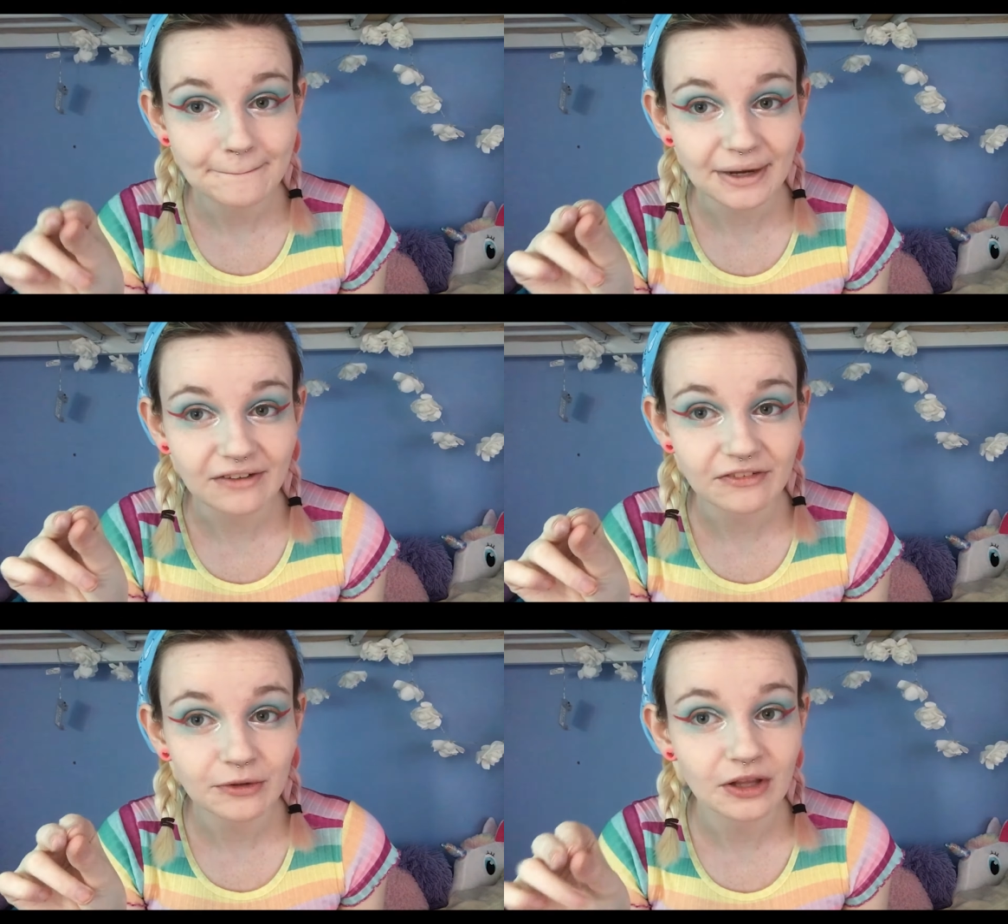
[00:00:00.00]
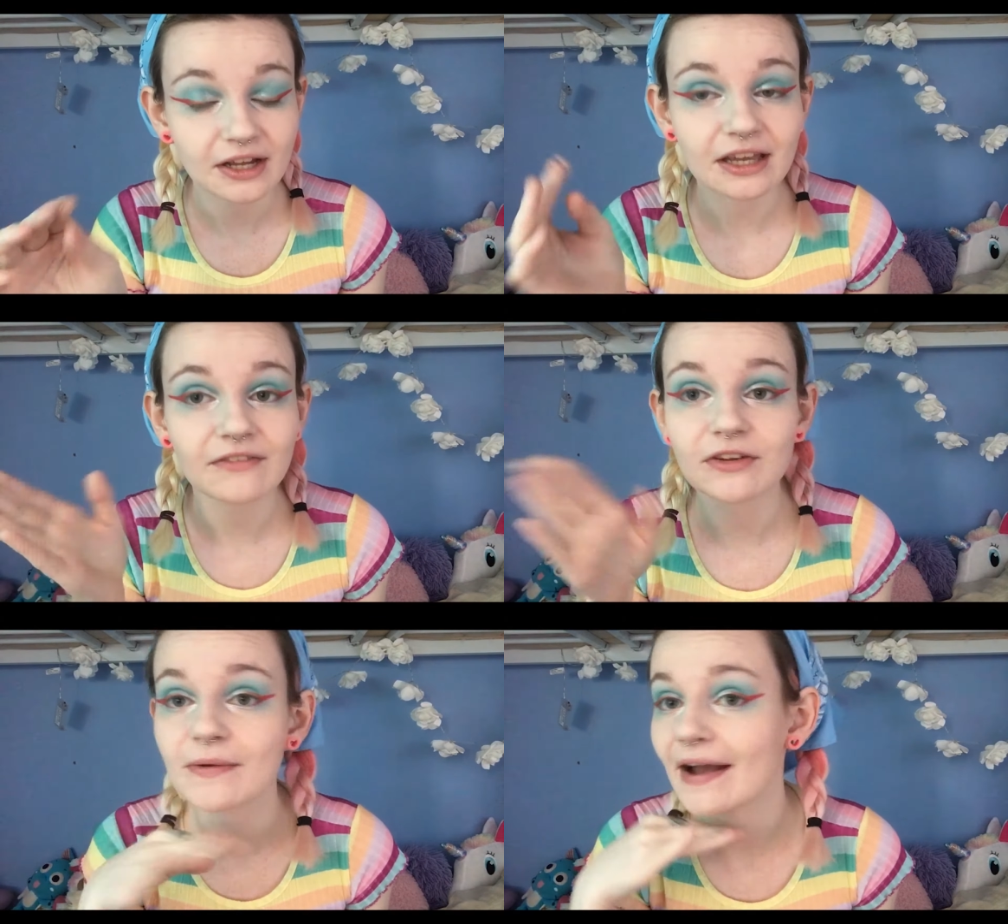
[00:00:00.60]
but I feel like
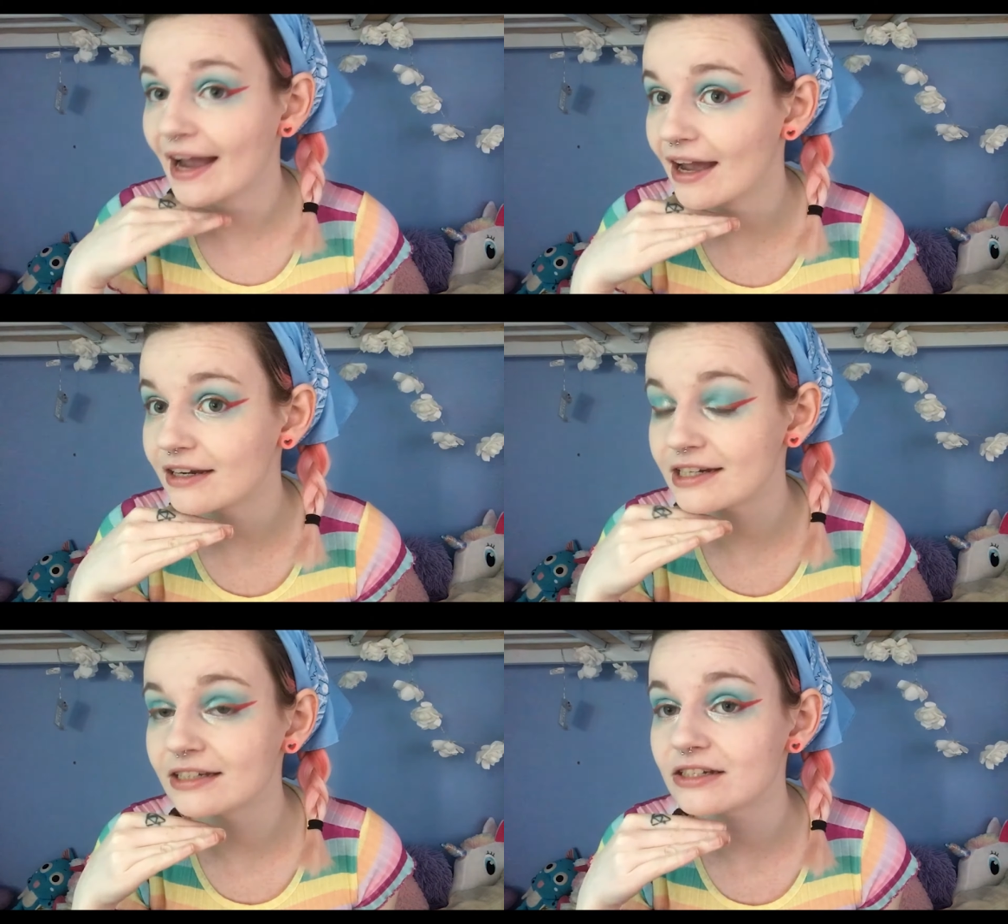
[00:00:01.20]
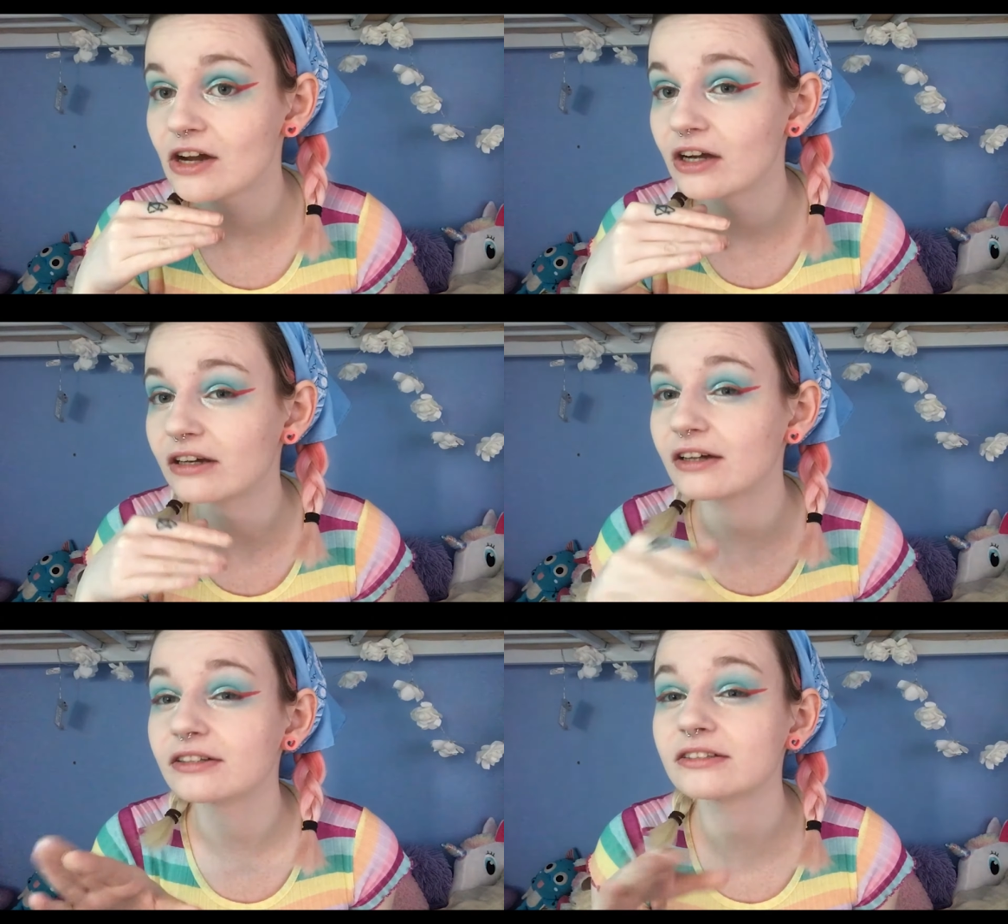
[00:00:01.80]
if you had decent
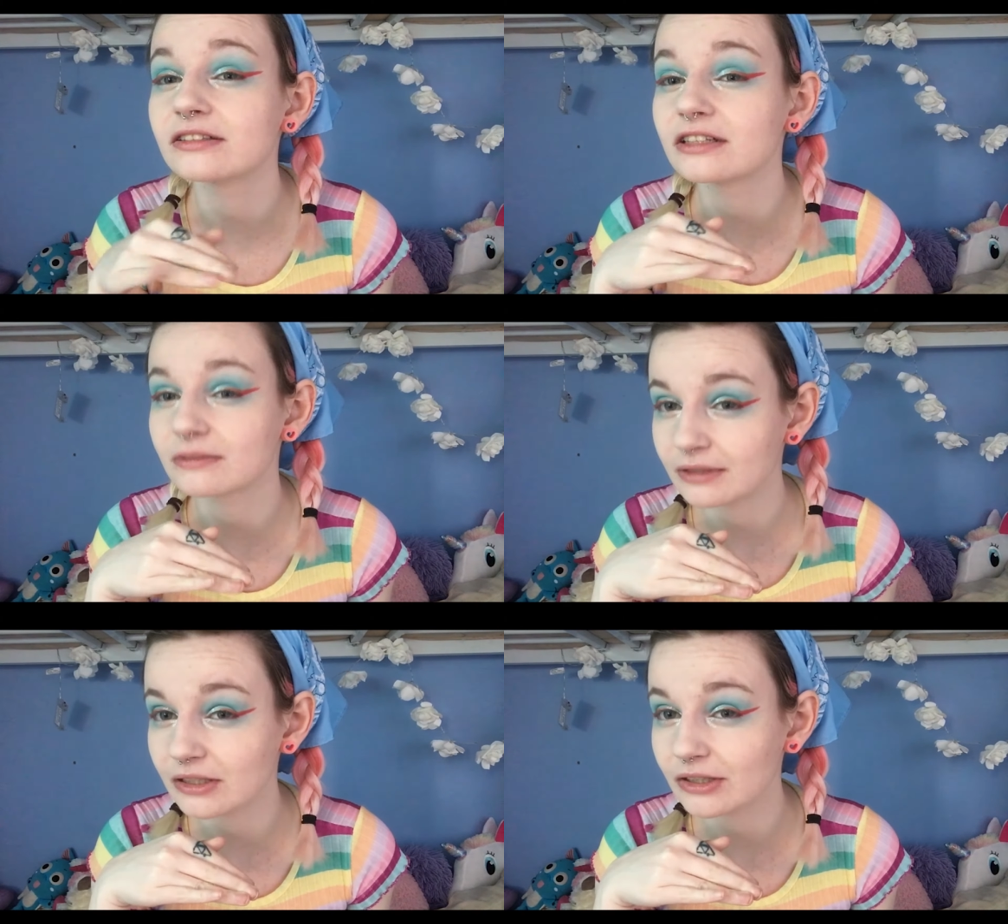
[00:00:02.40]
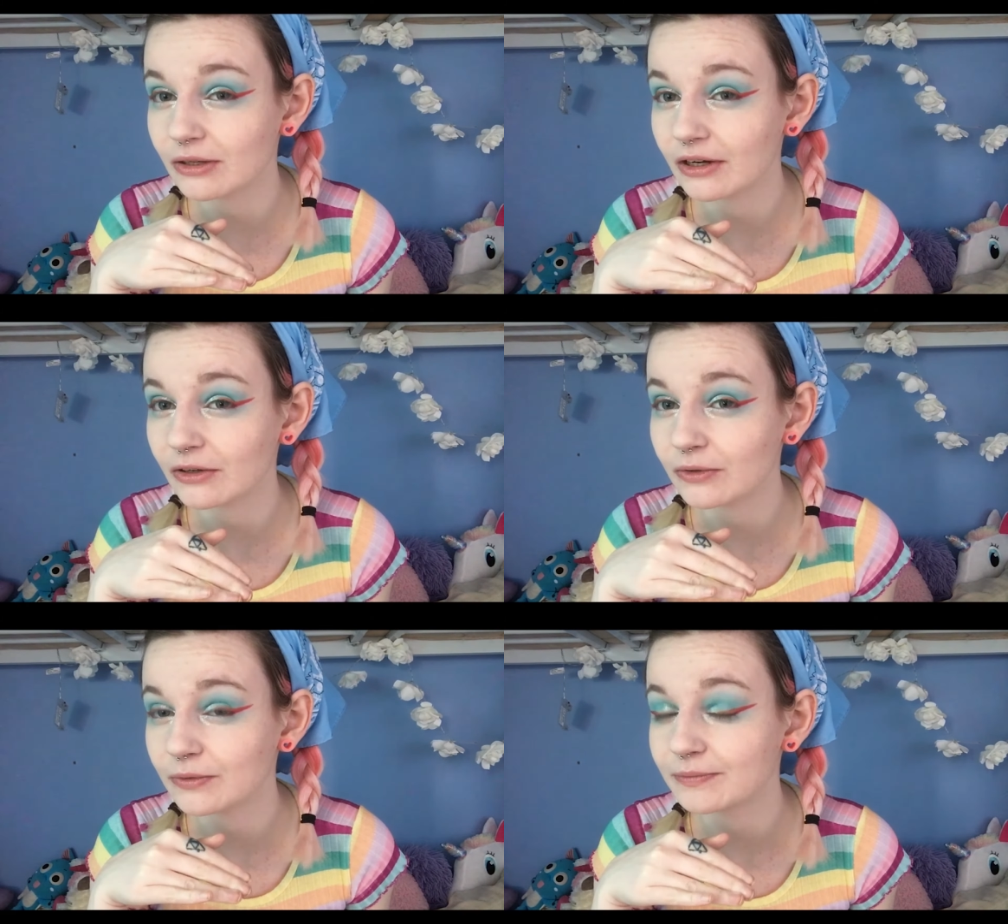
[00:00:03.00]
eyeliners, this would look kind of
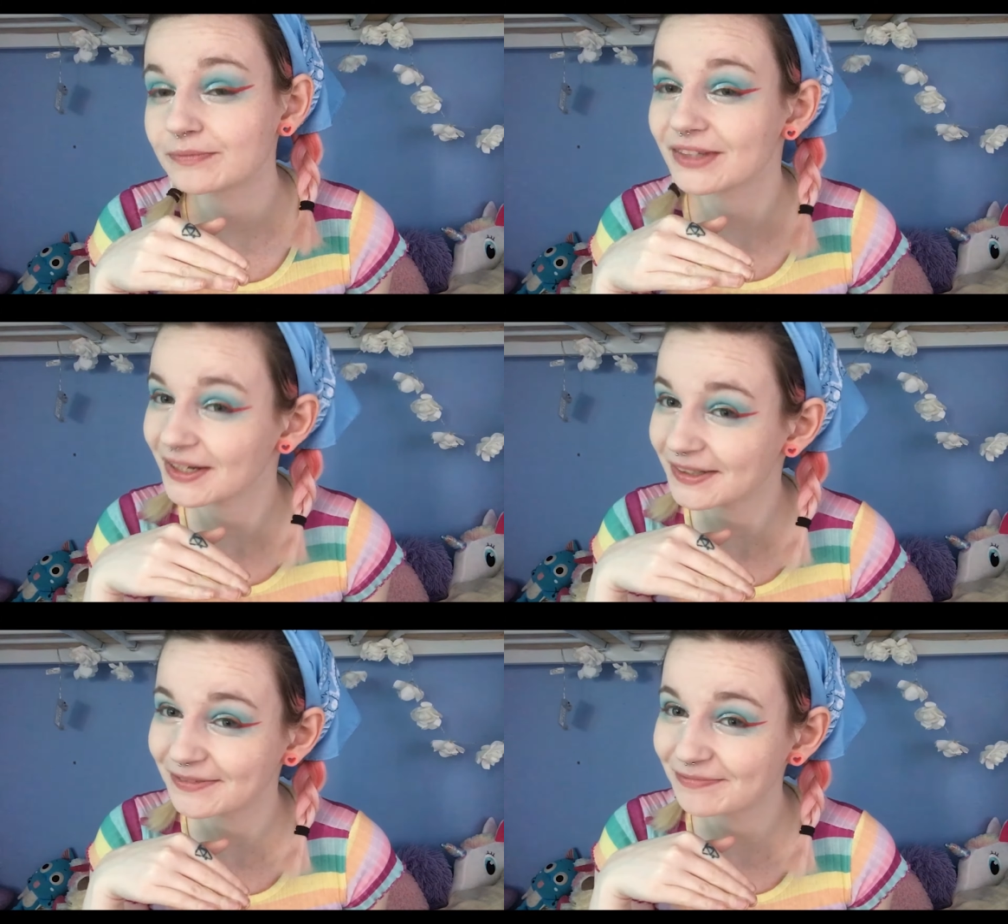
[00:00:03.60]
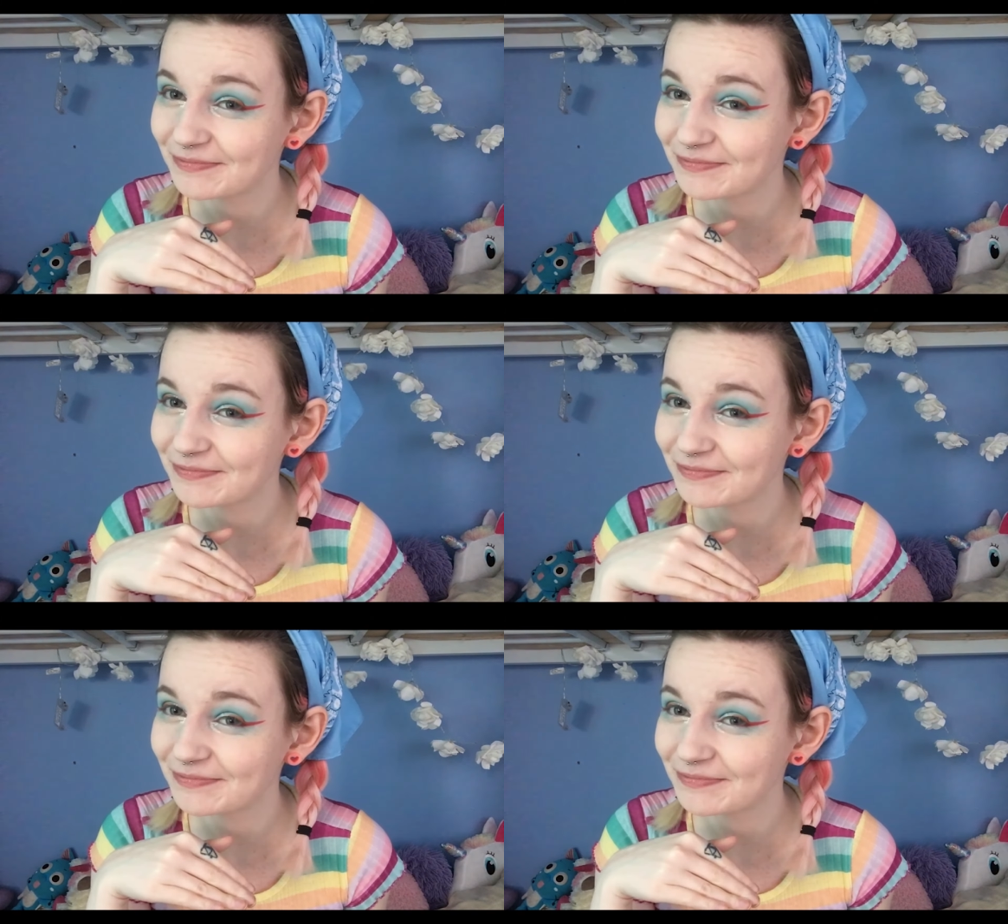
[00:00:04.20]
cool, you know?